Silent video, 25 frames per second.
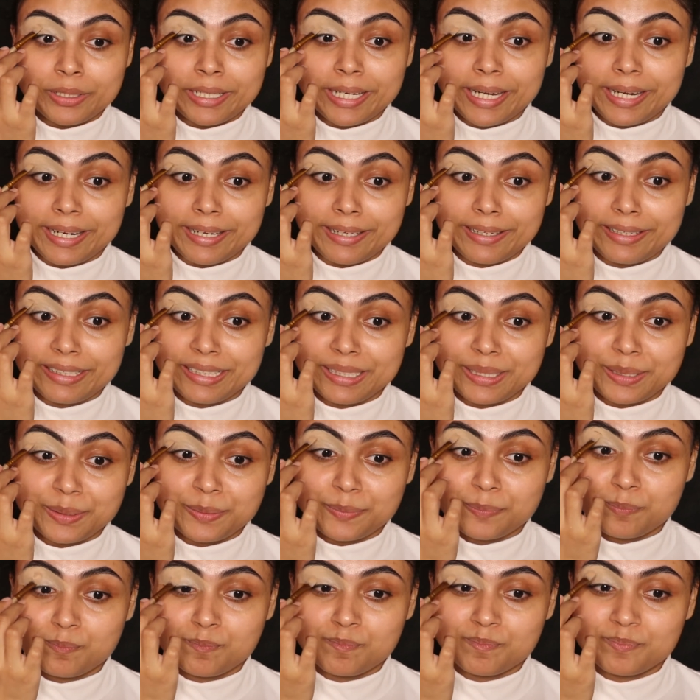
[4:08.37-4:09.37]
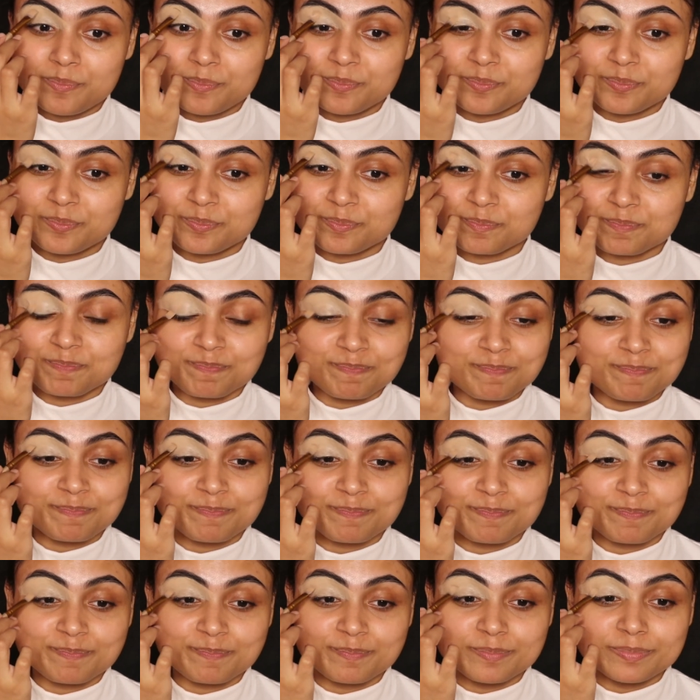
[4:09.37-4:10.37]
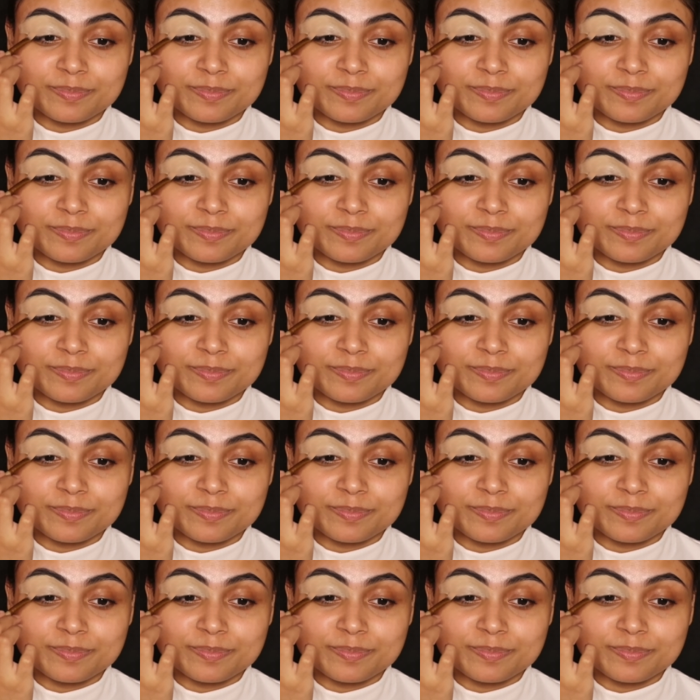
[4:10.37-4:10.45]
get. My eyeshadow base is